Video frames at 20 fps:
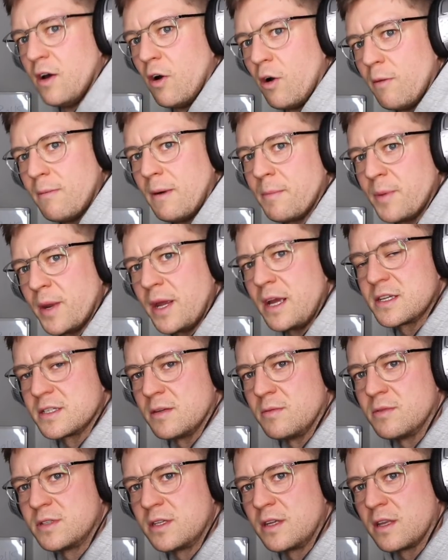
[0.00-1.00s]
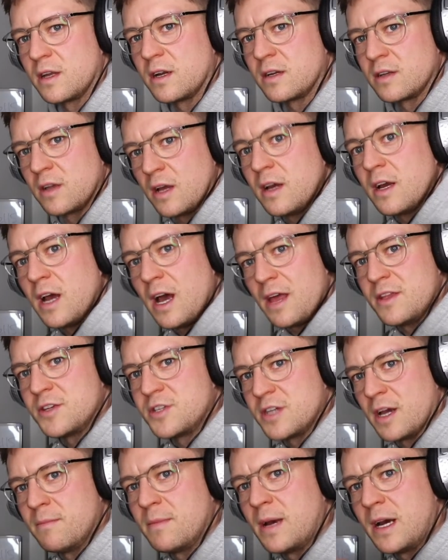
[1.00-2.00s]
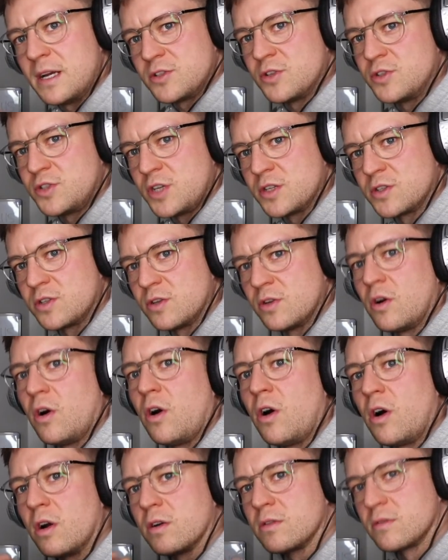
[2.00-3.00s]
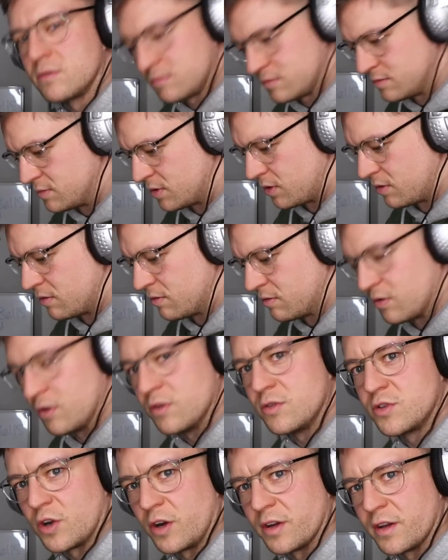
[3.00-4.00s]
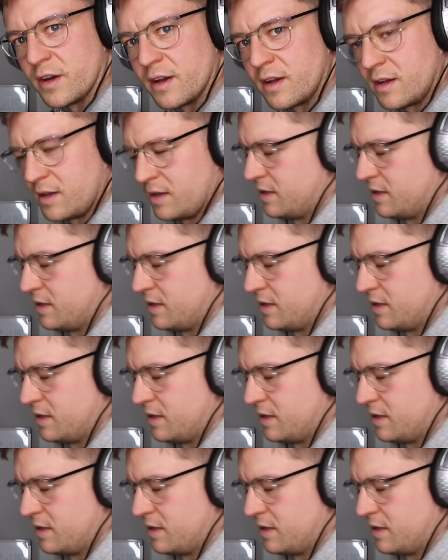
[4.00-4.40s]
On my breaks, I was either at the gym, at jiu-jitsu, or doing joinery.